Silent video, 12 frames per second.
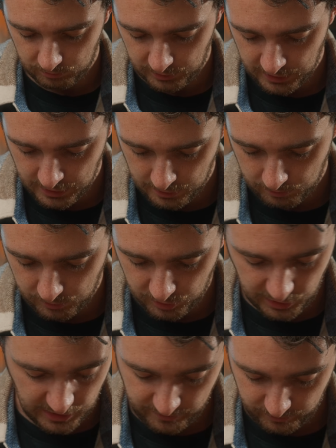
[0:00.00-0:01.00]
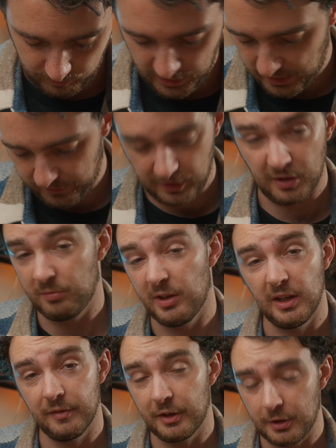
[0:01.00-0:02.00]
You know, you never know. You
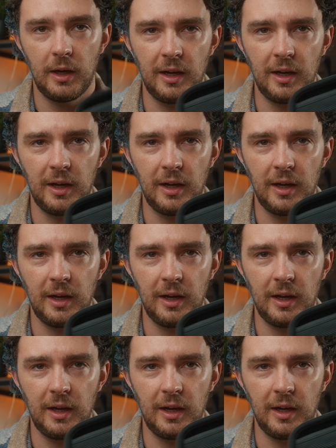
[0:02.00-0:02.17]
never know.